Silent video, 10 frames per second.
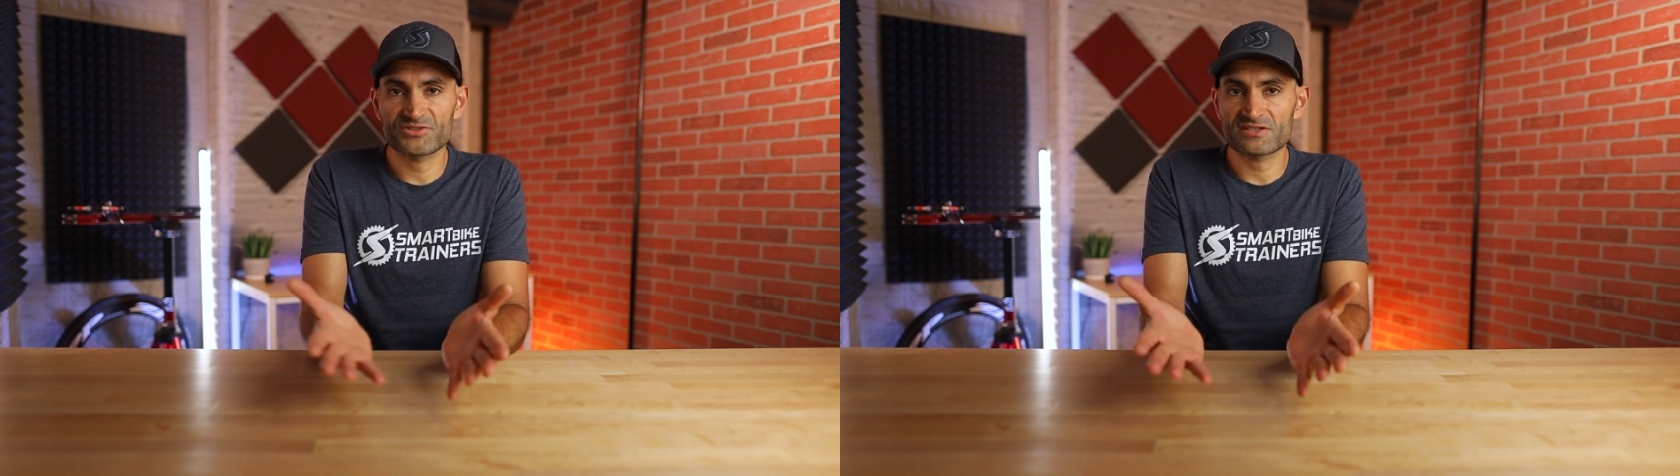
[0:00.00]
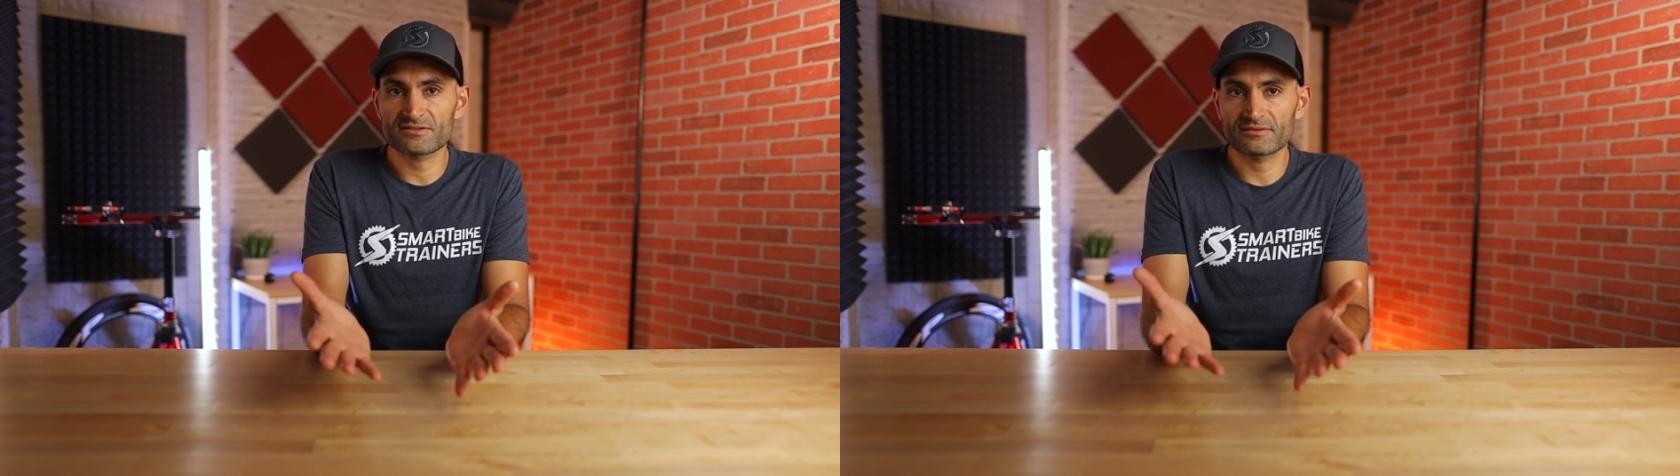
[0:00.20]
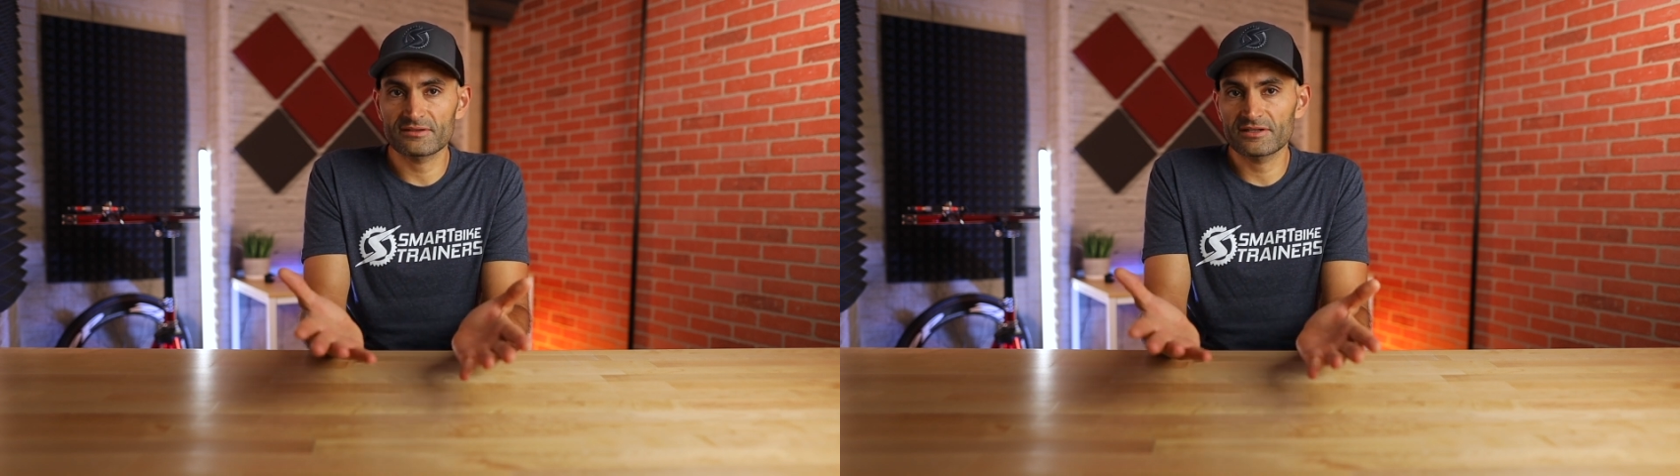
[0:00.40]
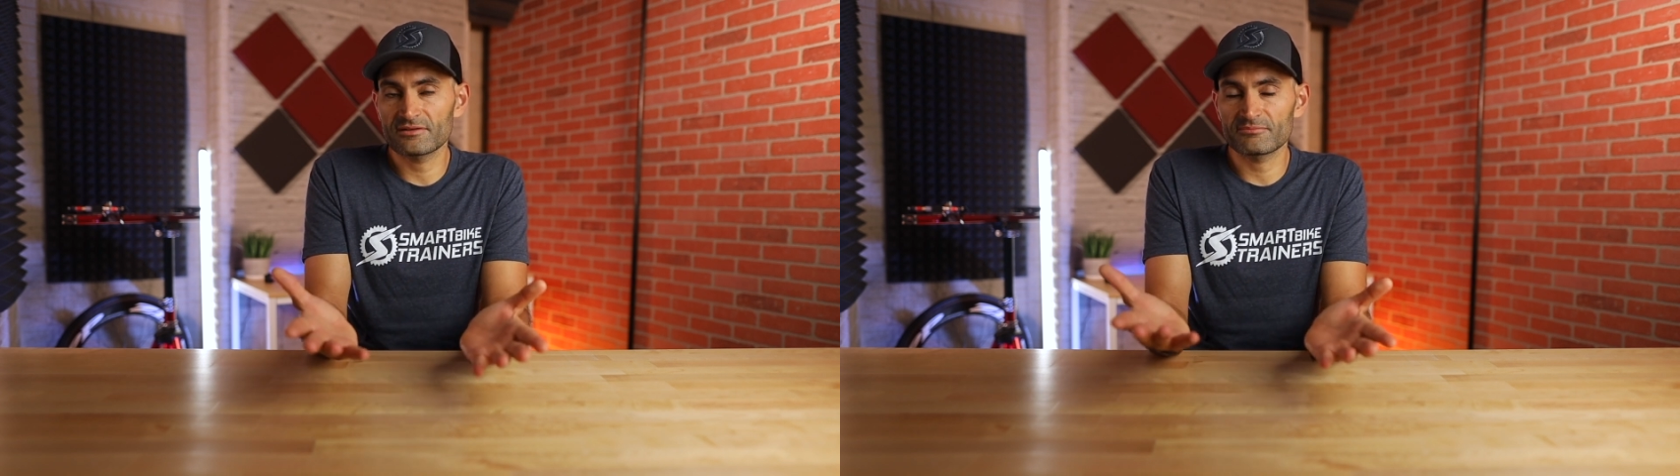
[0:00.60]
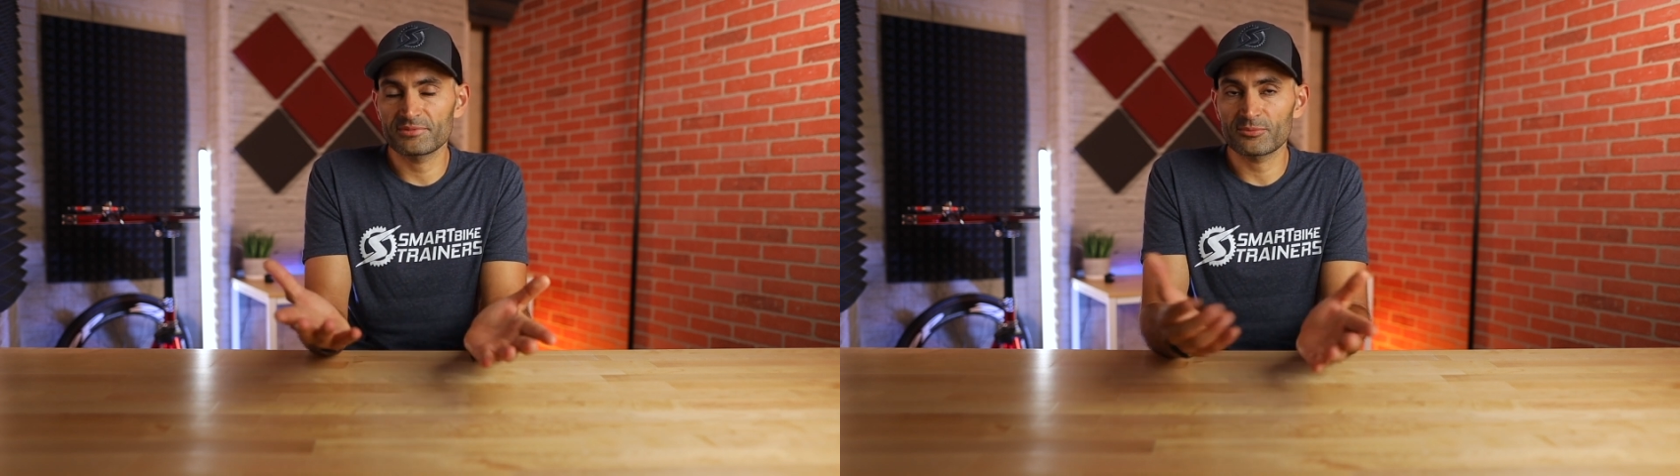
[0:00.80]
just
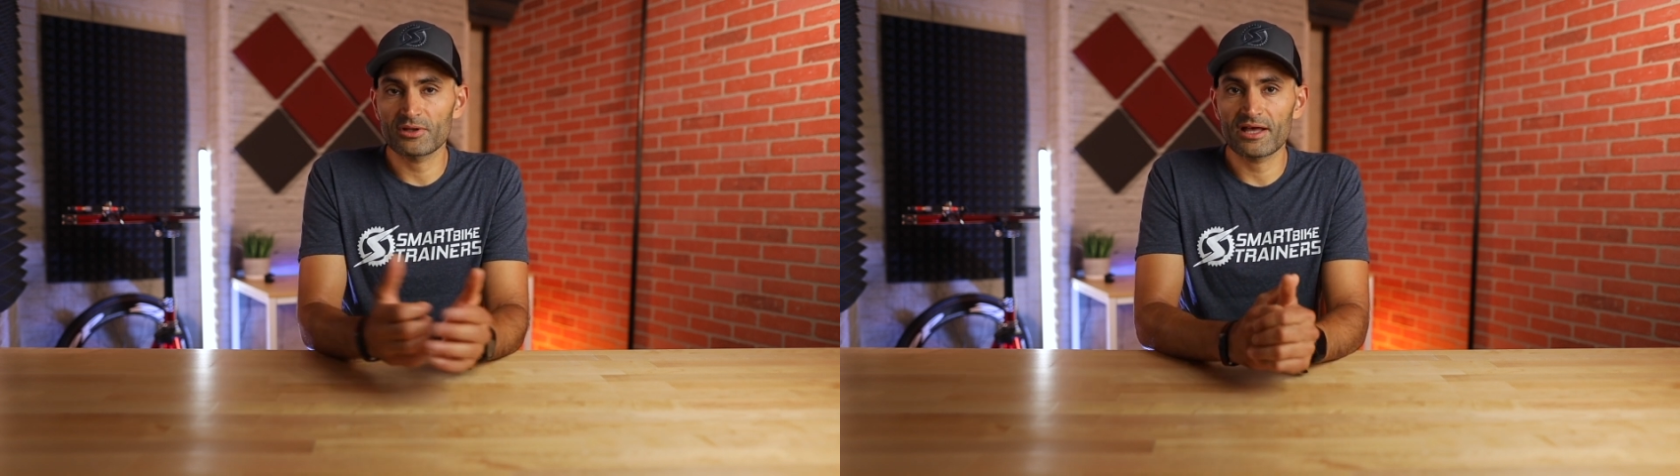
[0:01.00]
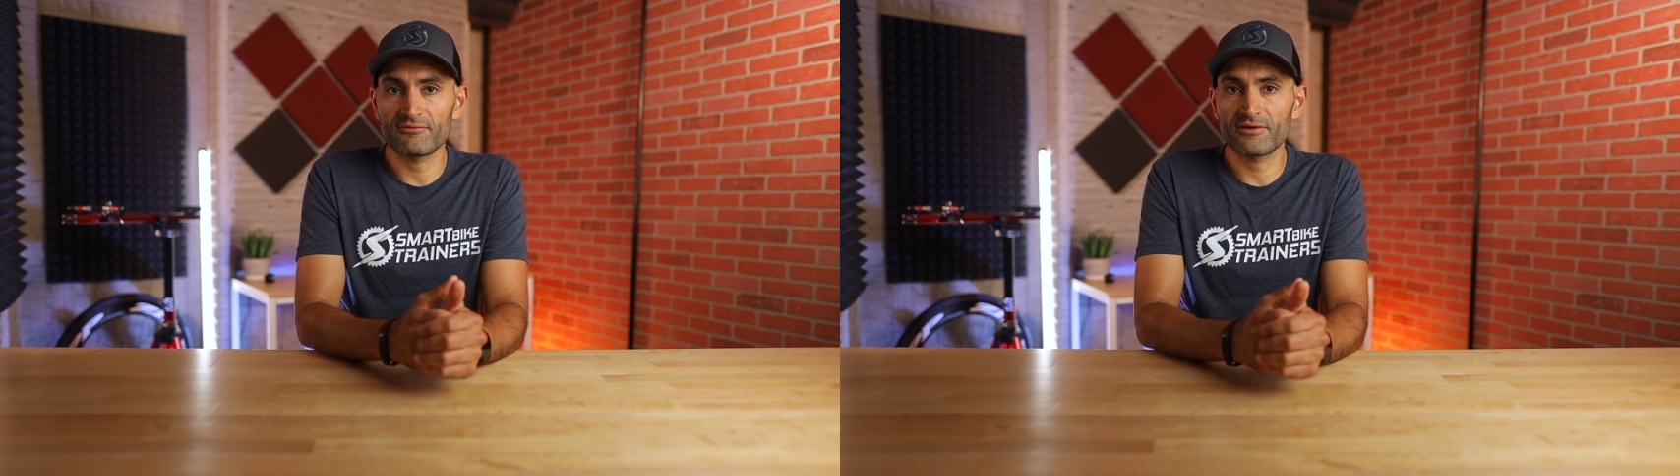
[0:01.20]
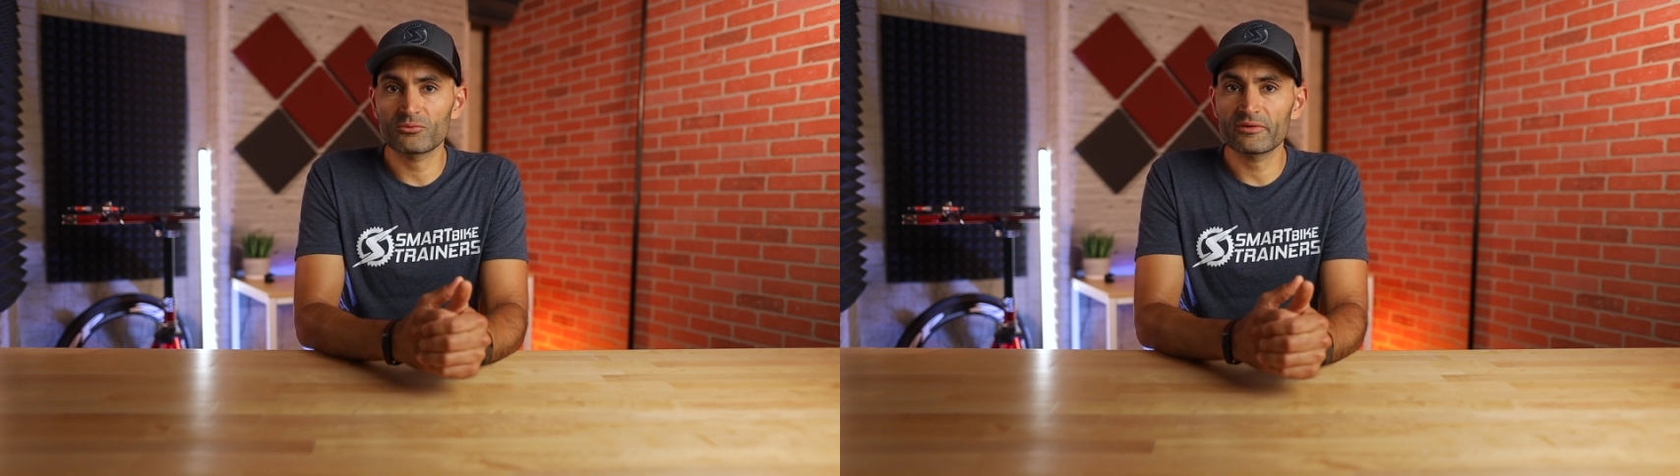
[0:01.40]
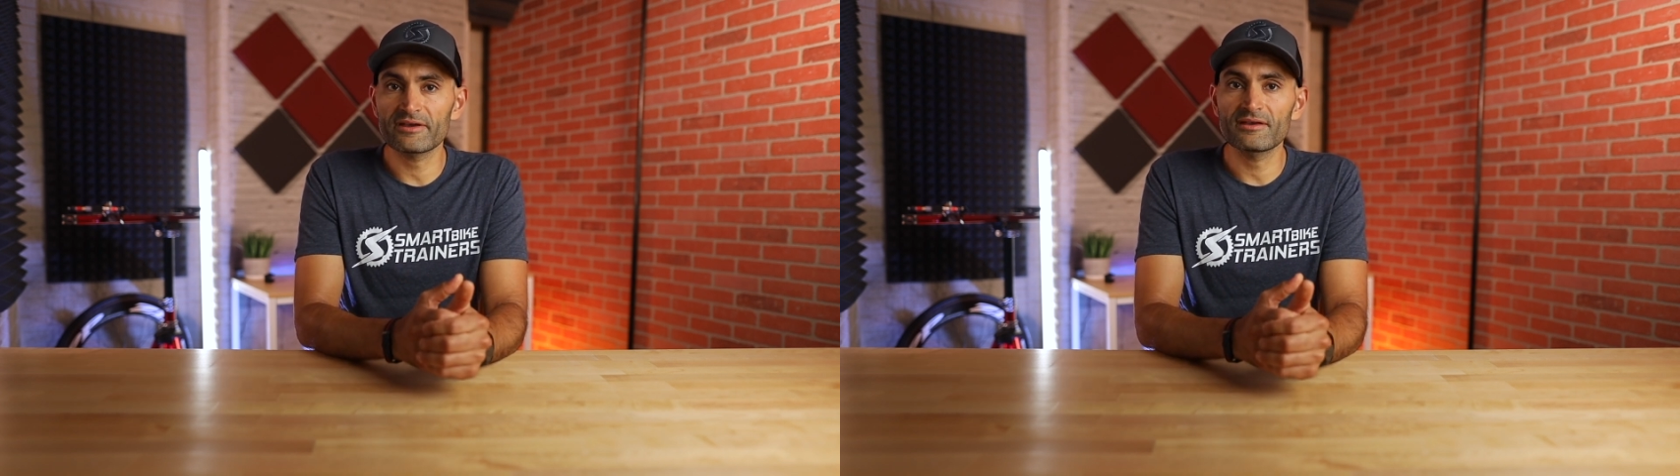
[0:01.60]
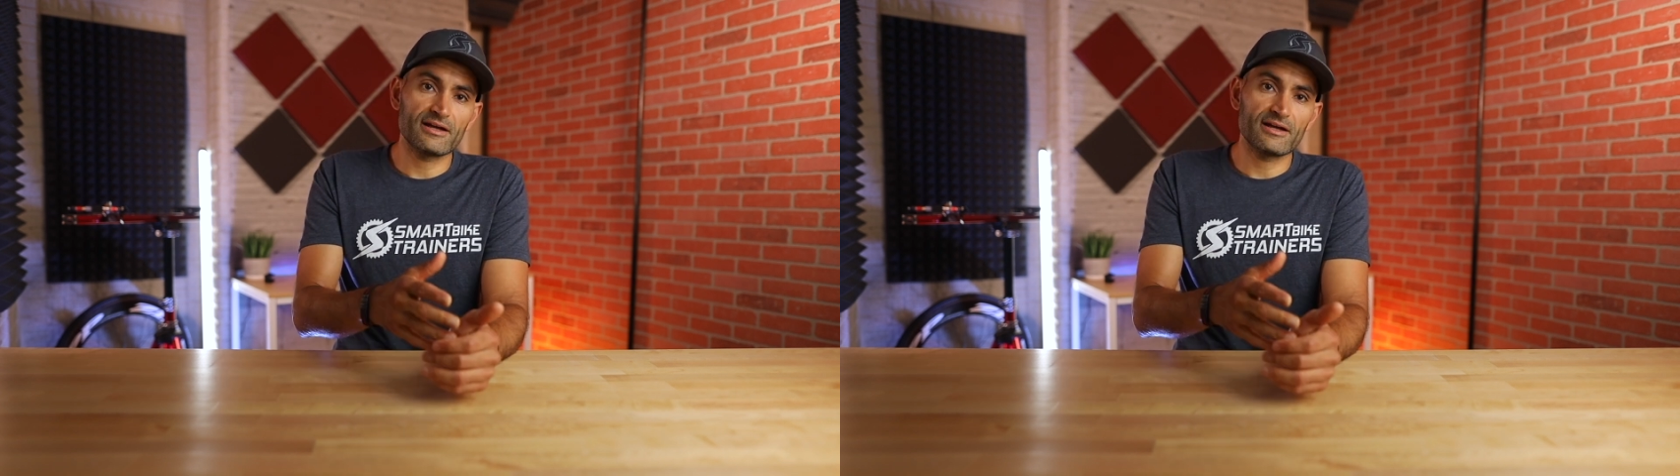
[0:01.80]
let people have fun with it